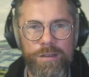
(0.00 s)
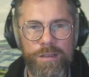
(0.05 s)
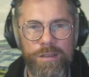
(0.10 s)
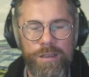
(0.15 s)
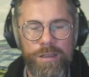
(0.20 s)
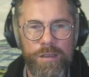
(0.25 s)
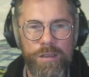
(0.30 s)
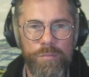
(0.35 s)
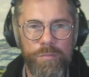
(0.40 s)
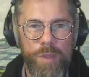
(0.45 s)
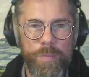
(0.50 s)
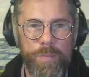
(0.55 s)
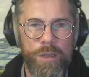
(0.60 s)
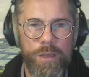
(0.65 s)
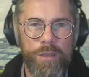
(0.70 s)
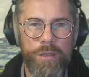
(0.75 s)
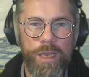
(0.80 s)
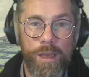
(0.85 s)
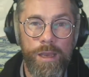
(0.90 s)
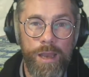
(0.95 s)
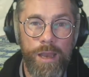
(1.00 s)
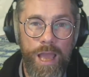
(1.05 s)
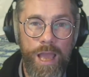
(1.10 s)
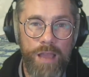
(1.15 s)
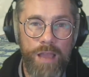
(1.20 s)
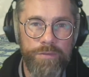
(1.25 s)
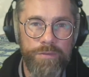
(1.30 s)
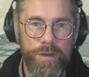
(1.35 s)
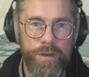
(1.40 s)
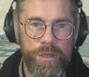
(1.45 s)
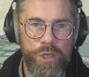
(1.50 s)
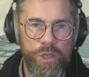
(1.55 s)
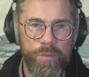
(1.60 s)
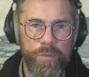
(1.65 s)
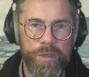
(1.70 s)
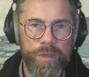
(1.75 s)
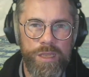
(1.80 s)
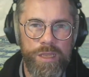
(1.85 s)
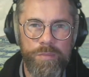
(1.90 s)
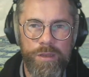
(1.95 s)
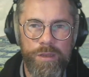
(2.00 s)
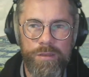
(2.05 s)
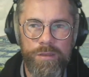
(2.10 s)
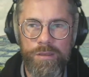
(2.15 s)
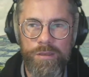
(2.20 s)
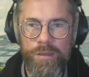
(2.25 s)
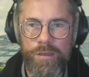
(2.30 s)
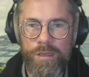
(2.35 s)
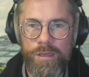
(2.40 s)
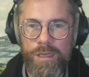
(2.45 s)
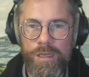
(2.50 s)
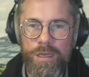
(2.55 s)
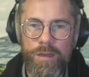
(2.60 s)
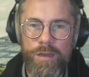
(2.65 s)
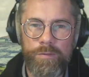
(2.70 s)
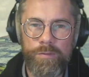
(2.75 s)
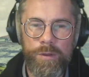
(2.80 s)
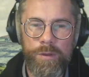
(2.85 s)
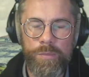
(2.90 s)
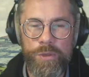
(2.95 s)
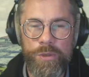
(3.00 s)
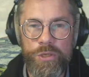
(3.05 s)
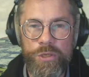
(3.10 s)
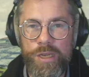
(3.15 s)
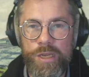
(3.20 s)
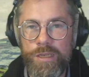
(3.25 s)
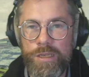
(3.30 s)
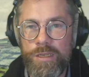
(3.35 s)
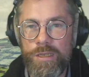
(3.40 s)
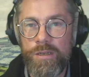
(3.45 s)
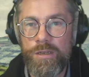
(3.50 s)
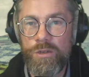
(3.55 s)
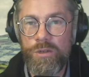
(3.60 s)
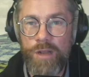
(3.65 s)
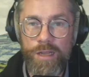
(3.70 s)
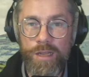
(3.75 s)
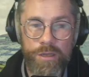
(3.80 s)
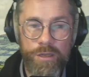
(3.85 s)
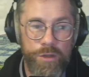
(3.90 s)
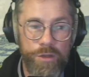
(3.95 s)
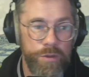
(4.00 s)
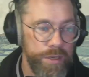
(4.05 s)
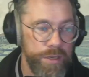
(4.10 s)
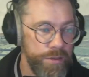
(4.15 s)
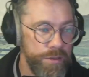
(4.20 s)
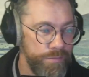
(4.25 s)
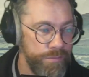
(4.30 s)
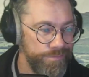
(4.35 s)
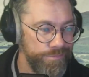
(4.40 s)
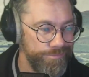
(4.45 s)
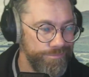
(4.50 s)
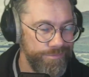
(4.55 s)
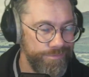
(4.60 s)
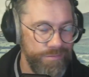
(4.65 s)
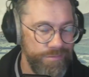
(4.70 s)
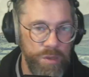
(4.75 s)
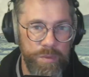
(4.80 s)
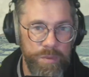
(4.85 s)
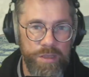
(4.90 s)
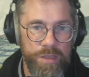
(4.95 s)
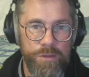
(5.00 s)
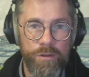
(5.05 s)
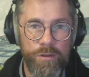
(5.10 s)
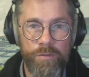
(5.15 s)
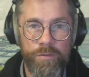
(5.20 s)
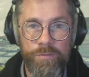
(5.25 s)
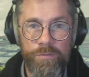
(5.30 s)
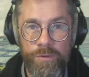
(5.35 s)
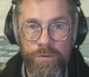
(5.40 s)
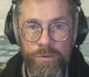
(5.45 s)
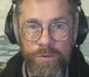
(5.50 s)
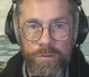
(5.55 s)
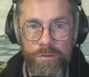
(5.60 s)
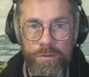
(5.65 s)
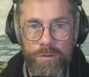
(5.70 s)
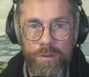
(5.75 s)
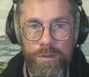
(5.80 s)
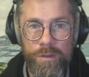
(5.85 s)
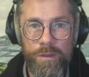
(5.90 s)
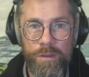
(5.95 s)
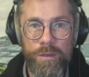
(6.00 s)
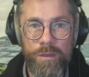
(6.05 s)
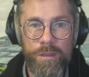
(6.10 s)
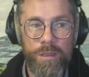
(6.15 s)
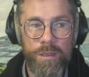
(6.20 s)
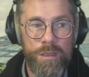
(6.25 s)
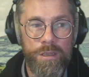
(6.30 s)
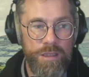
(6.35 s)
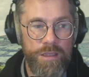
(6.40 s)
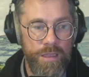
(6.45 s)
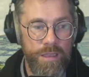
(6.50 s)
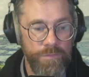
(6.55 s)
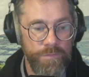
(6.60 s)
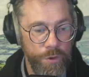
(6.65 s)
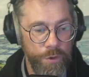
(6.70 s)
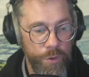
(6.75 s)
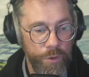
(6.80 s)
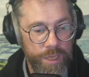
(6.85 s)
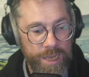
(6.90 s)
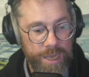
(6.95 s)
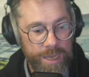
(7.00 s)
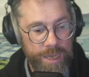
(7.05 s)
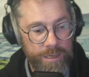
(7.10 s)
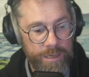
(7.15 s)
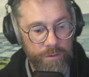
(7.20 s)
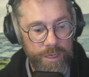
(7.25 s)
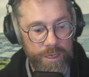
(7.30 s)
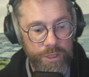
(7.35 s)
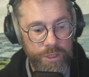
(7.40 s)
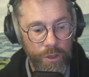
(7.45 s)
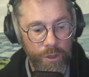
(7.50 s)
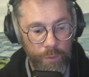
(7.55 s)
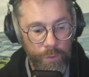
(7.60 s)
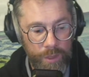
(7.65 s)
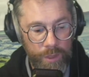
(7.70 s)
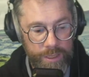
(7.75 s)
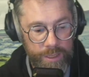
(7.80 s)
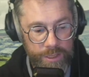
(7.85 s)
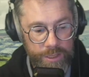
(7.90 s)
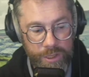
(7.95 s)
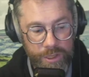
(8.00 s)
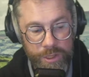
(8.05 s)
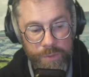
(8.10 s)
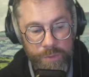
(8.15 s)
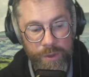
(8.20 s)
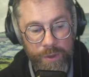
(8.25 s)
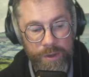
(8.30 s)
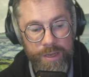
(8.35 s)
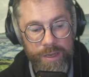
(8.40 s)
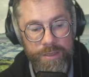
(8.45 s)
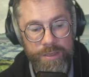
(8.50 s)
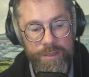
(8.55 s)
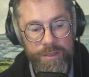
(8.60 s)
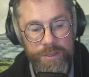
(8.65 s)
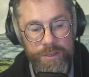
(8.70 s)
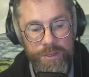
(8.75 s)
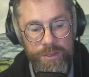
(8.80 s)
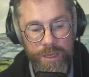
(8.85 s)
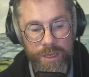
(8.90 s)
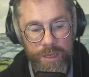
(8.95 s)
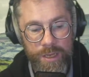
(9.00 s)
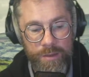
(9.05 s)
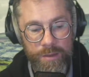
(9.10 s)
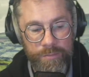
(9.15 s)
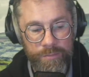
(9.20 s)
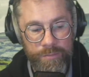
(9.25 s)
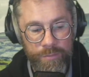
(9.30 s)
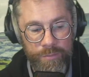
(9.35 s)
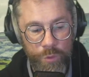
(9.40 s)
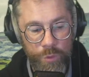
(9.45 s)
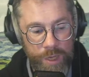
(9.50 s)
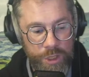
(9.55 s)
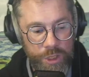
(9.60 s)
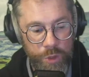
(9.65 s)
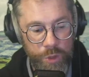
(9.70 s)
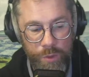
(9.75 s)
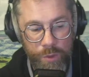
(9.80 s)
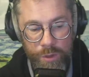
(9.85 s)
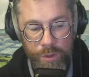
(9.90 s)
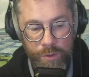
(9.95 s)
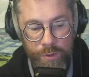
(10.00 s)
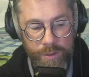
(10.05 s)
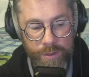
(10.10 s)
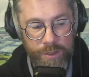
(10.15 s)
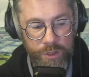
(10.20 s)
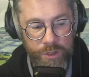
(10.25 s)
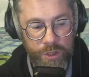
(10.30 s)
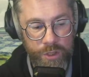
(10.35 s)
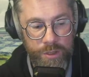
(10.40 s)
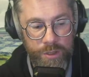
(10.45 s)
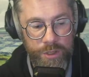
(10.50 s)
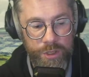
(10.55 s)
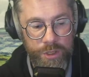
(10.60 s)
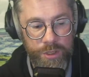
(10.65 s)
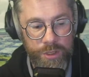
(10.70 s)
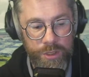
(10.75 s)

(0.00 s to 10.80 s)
Maybe you'll get a laugh out of somebody, but if you persist in trying to do it, you'll be thought a fool. If your only categories are religious experience, ritual, going to church,